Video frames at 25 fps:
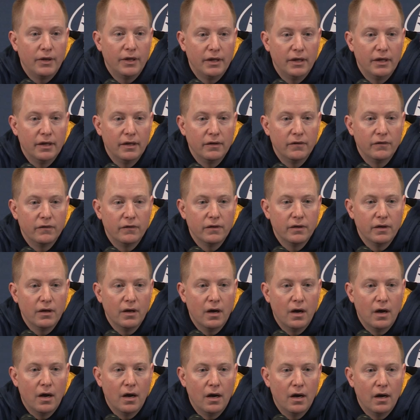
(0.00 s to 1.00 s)
he is,
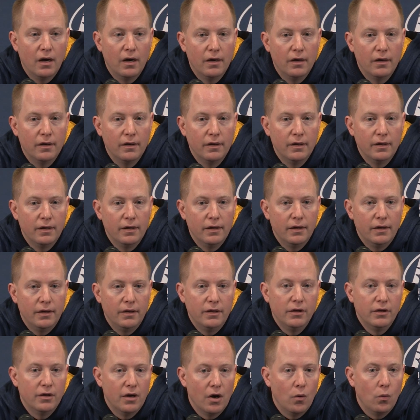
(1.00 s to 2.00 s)
uh,
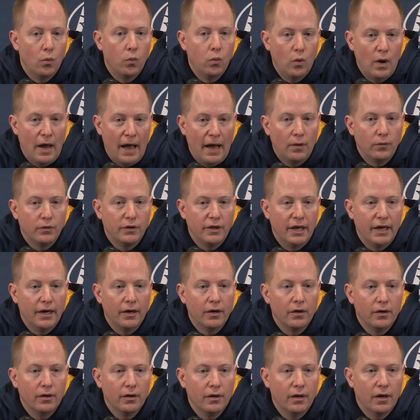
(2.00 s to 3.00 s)
you know, out there.